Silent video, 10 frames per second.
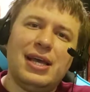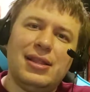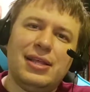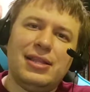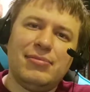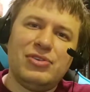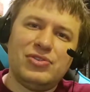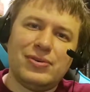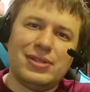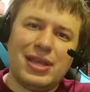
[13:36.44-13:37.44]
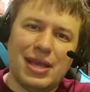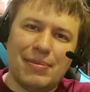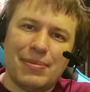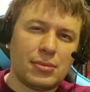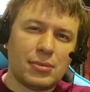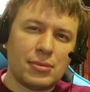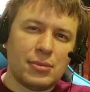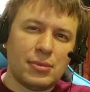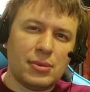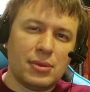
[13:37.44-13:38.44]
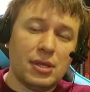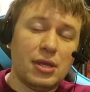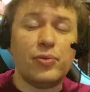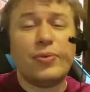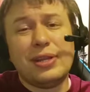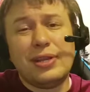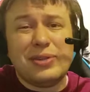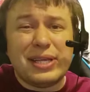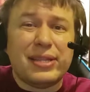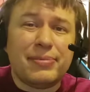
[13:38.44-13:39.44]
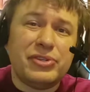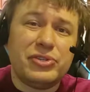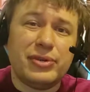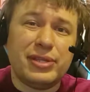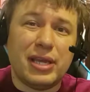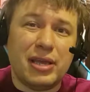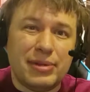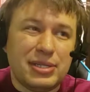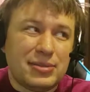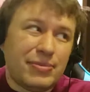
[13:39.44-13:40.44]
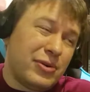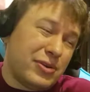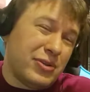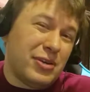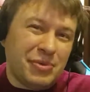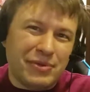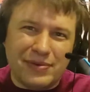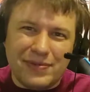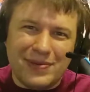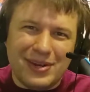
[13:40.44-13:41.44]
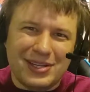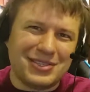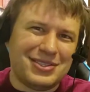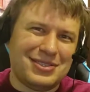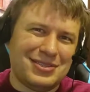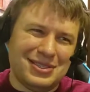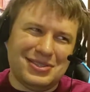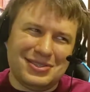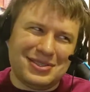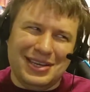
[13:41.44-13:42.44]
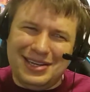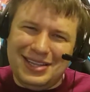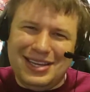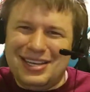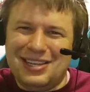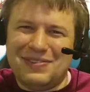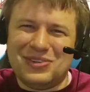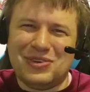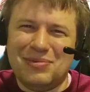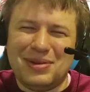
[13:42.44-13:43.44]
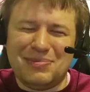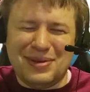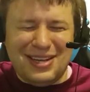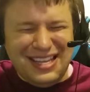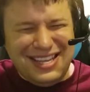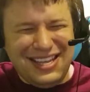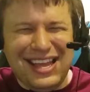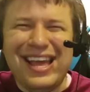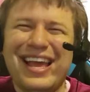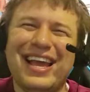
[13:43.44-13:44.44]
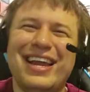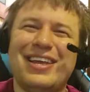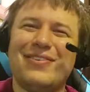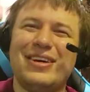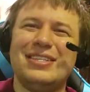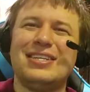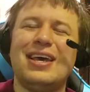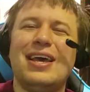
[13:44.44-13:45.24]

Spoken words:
let them enjoy the game. And when you let them enjoy the game, it's more enjoyable for everyone else. That's kind of the idea of enjoyment. But anyways,